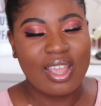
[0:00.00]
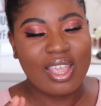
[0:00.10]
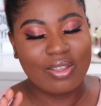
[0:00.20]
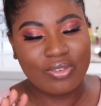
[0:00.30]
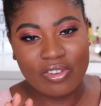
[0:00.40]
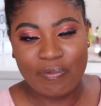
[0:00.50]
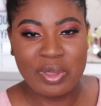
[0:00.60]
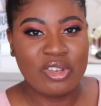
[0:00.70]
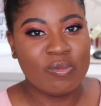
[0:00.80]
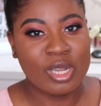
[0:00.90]
if you've
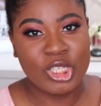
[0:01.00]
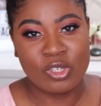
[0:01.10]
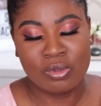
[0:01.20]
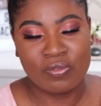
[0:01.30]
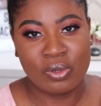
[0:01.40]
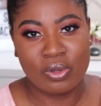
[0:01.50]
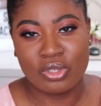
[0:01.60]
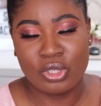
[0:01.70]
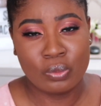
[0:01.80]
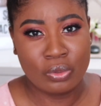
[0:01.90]
been to my channel before,
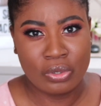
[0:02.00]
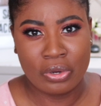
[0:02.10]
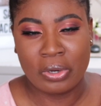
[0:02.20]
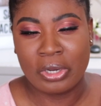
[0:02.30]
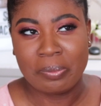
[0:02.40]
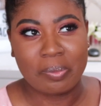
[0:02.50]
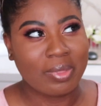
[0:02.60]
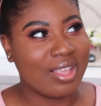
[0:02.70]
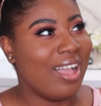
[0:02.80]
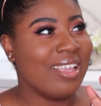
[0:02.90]
you will know
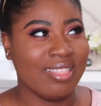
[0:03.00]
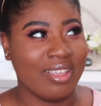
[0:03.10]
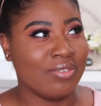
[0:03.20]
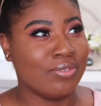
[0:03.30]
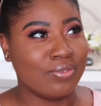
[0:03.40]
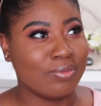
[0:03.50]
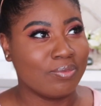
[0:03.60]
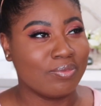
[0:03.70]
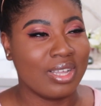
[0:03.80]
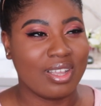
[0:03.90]

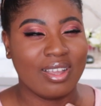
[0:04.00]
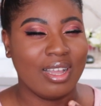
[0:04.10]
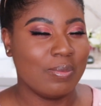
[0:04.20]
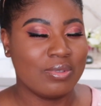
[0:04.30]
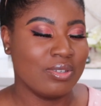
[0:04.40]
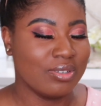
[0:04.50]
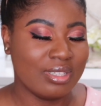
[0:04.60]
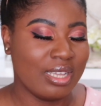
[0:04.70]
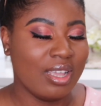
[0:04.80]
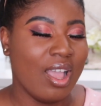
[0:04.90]
I
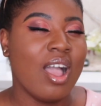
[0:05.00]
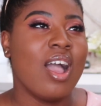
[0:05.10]
absolutely